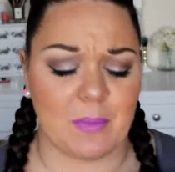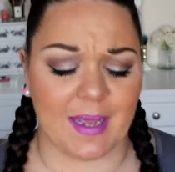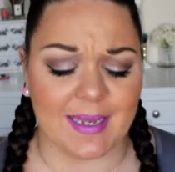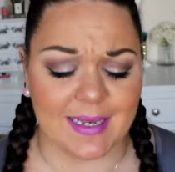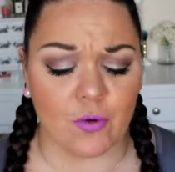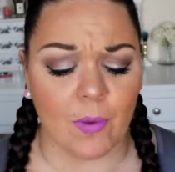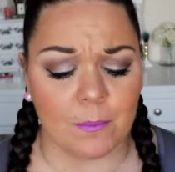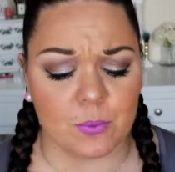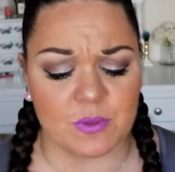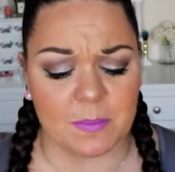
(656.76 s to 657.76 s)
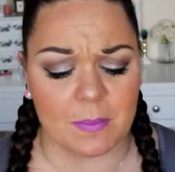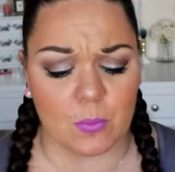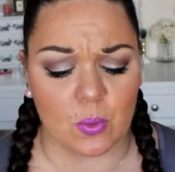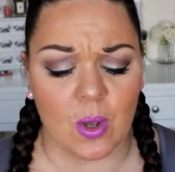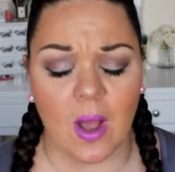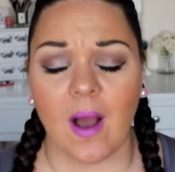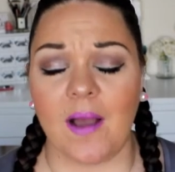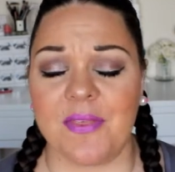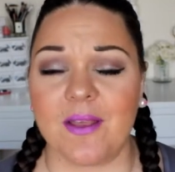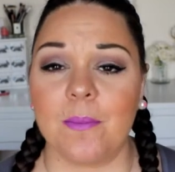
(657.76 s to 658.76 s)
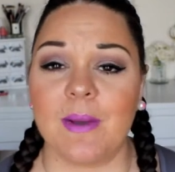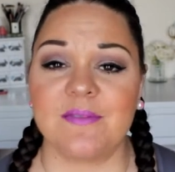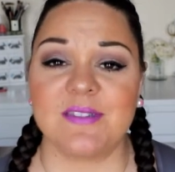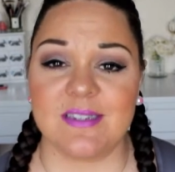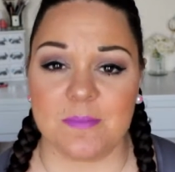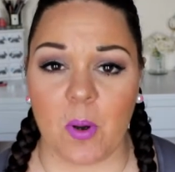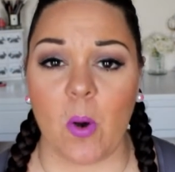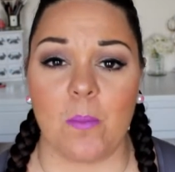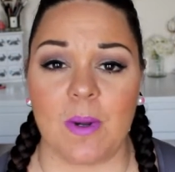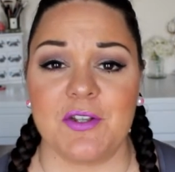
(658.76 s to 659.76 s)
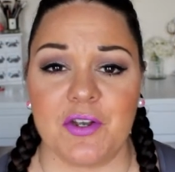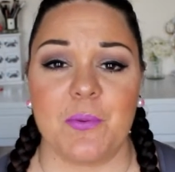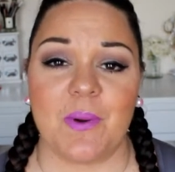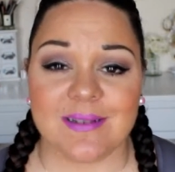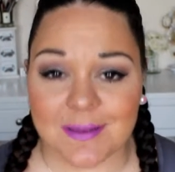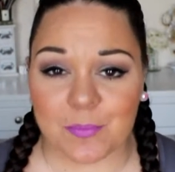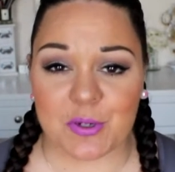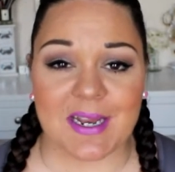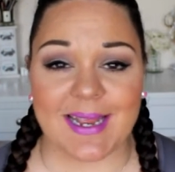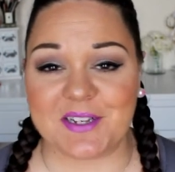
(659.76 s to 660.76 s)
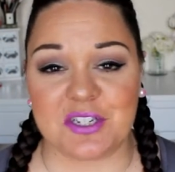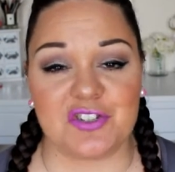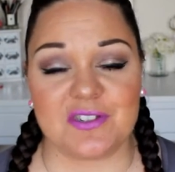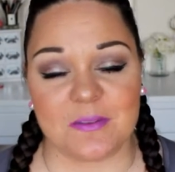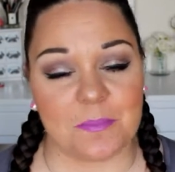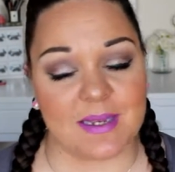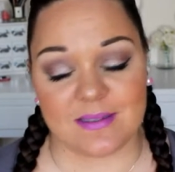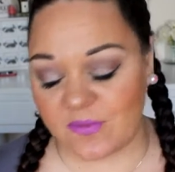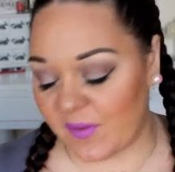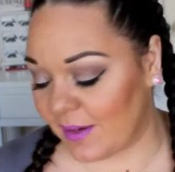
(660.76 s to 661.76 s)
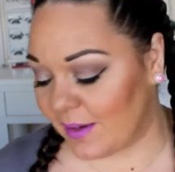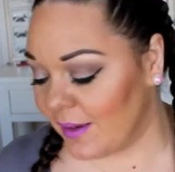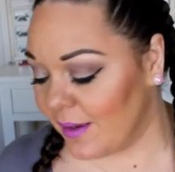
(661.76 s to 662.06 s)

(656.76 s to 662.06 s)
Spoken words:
back in, it crumbled a bit more. I think I might have to depot my new one and put it in and just admit defeat,